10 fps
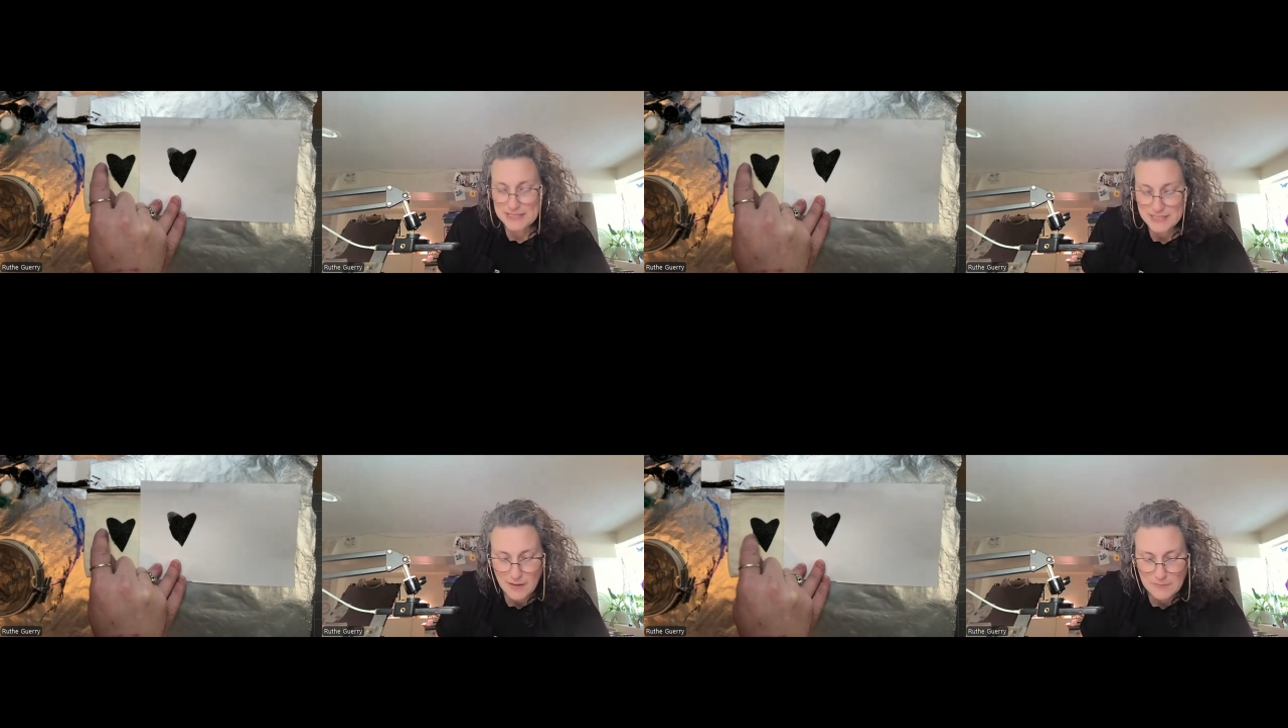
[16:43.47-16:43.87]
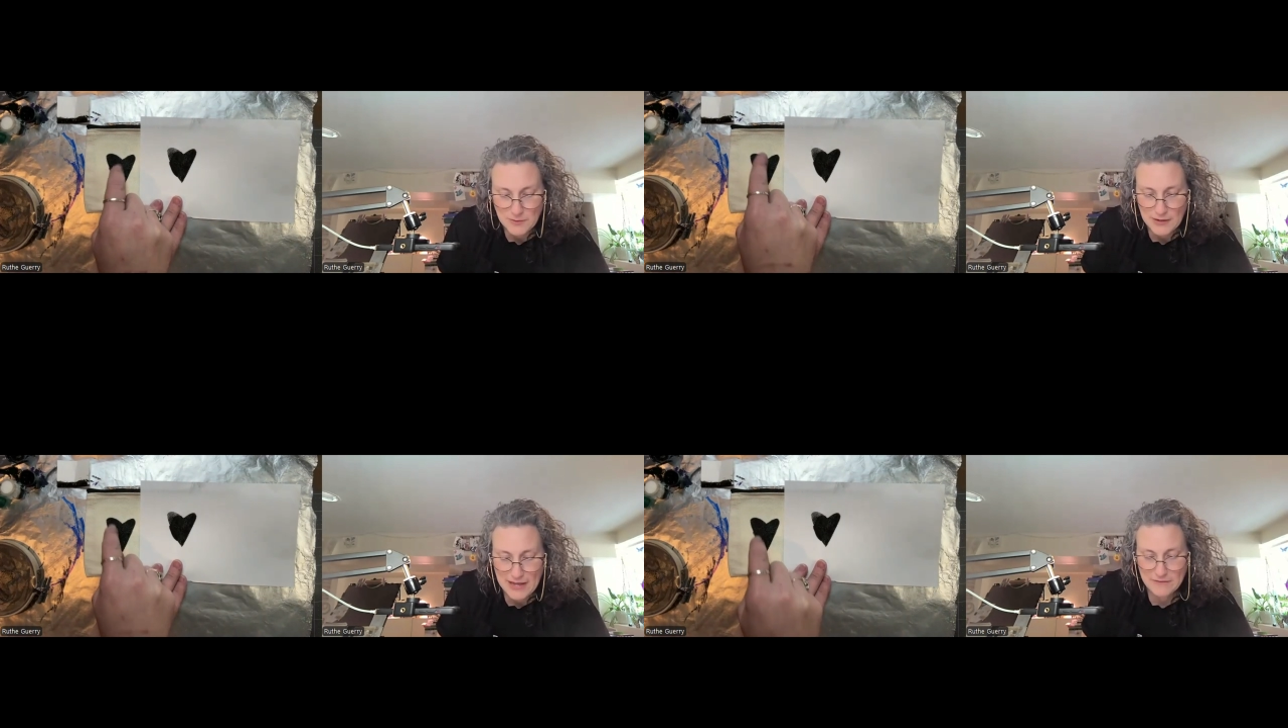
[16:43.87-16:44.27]
my top,
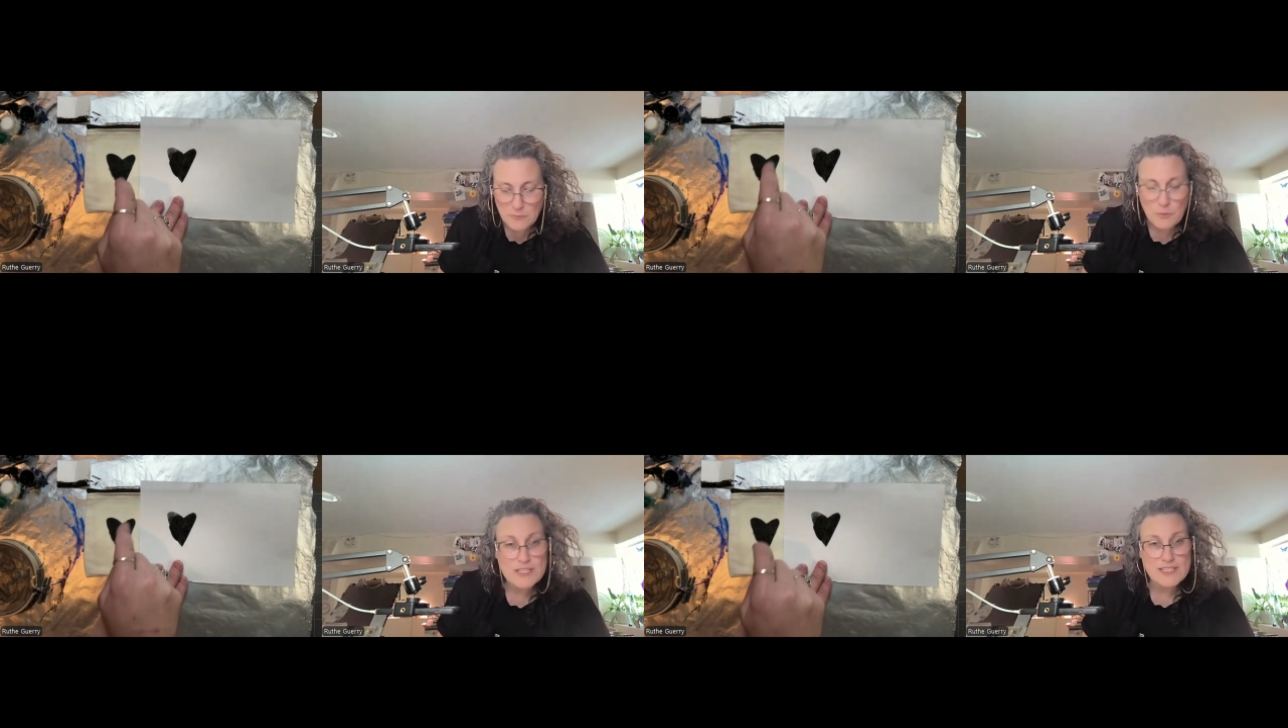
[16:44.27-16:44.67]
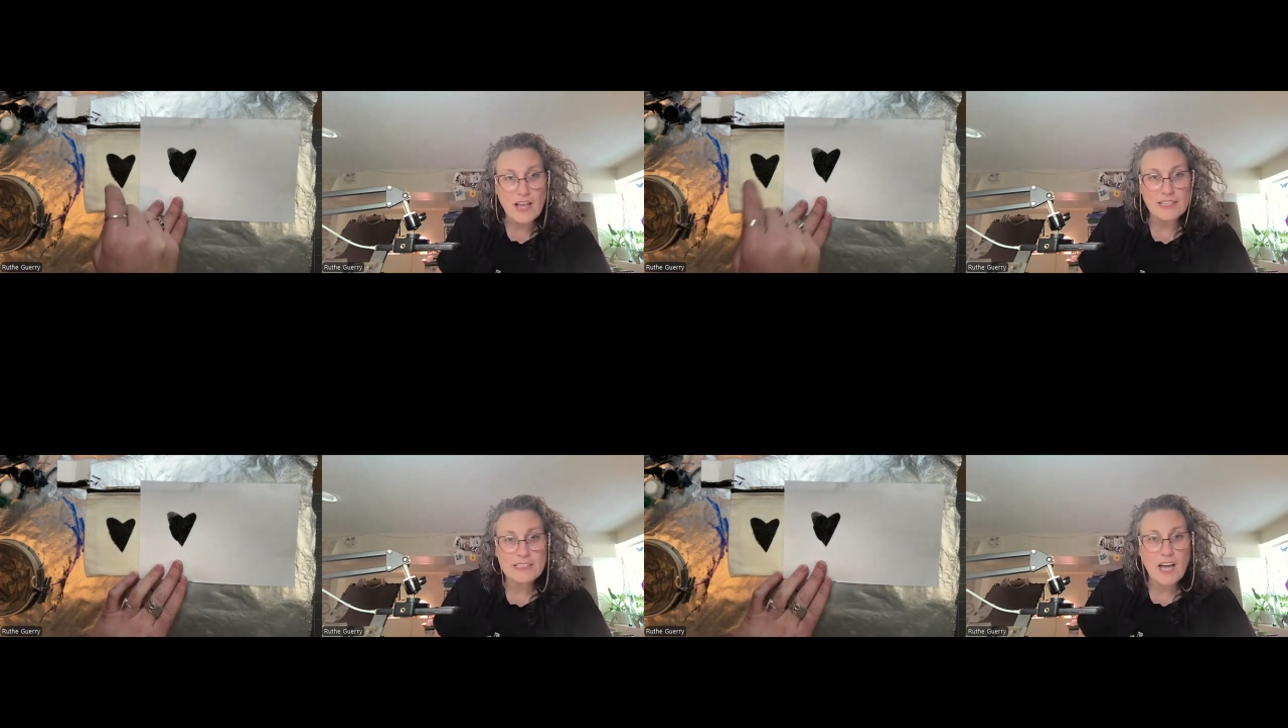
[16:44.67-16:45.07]
so I have a more
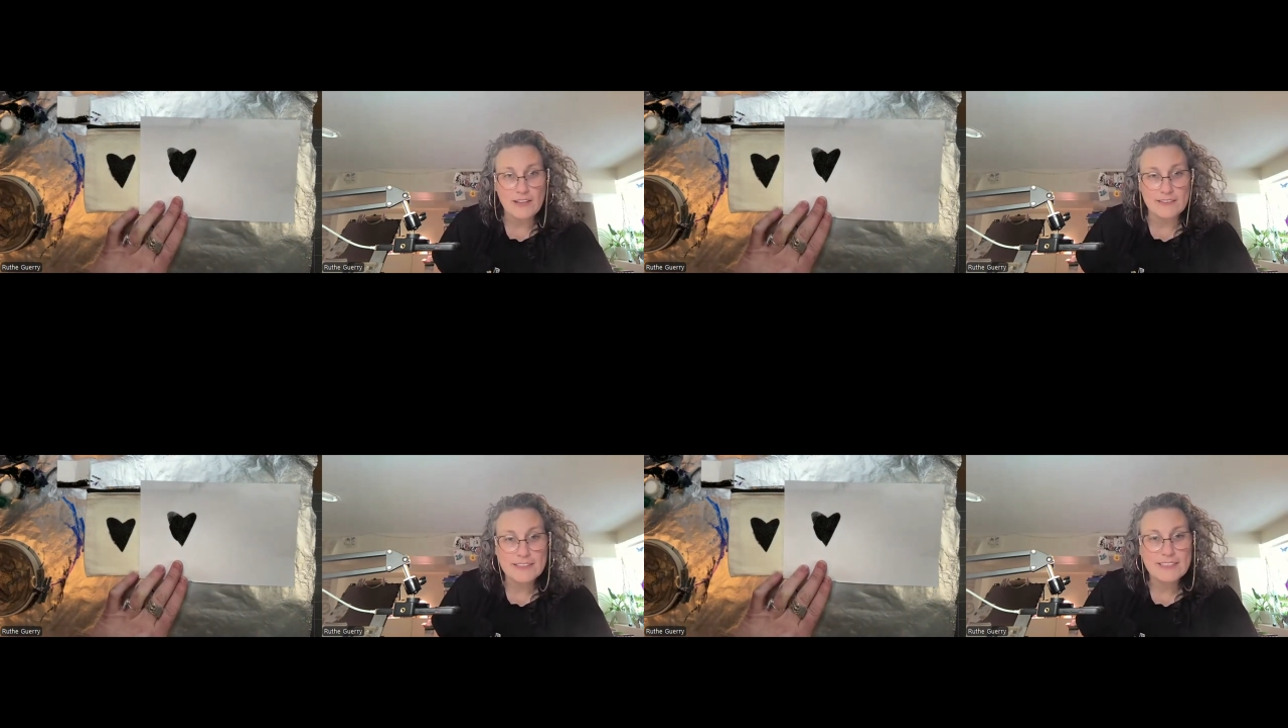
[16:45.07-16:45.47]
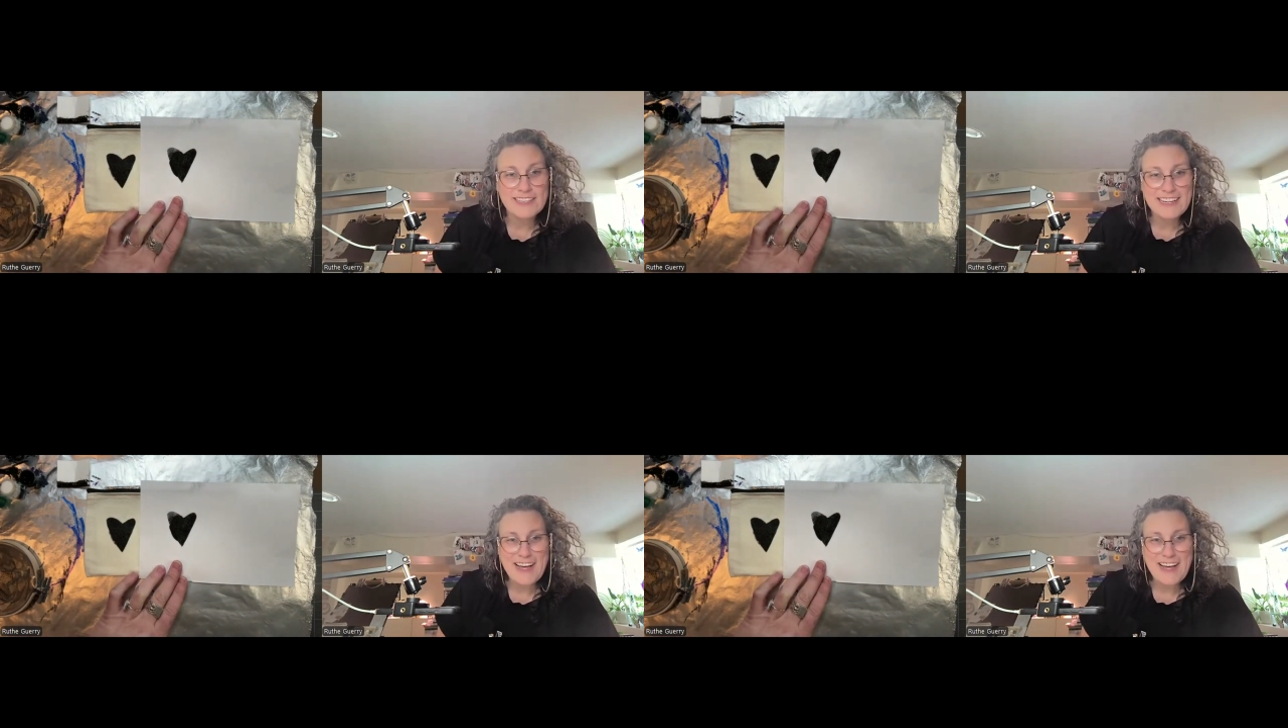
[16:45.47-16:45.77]
solid color